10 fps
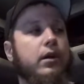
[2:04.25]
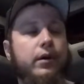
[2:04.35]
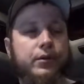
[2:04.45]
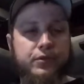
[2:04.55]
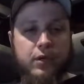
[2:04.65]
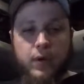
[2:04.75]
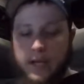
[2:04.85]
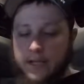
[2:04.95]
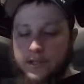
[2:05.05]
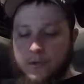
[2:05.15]
Also, I
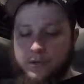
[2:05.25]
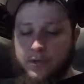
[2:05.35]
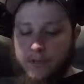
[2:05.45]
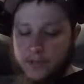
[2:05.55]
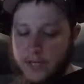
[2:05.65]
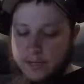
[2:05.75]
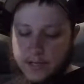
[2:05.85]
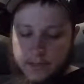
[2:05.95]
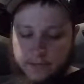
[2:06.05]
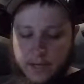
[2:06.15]
like to use certain
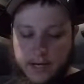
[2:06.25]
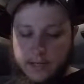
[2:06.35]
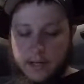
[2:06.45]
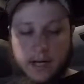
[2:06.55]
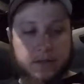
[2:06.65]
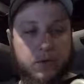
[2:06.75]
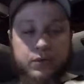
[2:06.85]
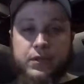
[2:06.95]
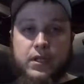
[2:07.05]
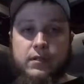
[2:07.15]
seasonings like
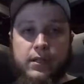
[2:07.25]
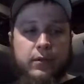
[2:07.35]
Total Seasoning,